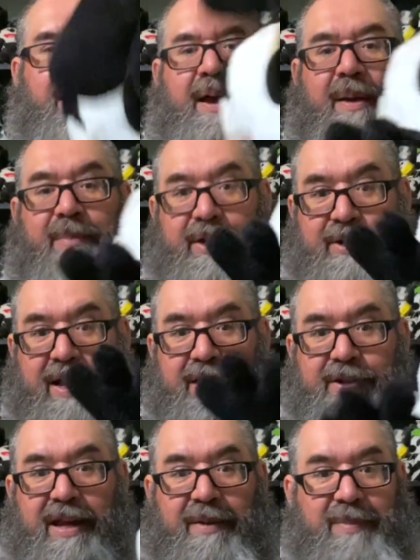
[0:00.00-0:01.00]
But try to
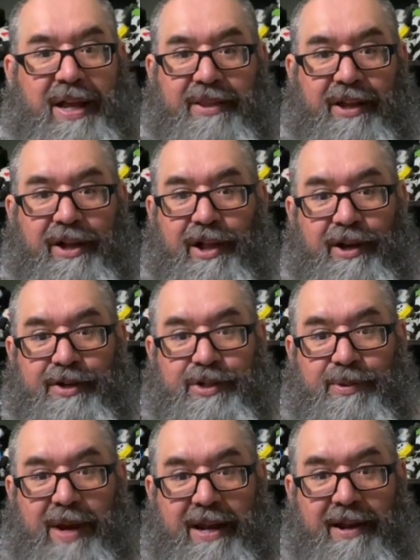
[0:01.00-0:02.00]
track them down. The color's
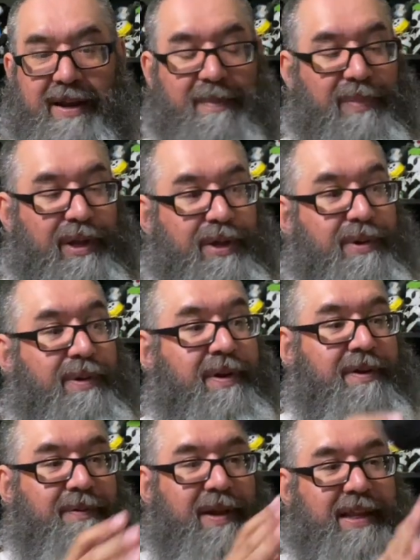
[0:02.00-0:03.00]
gray on it, blue,
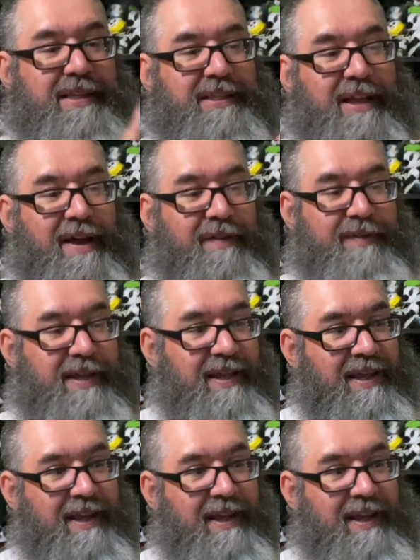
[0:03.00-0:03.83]
really soft.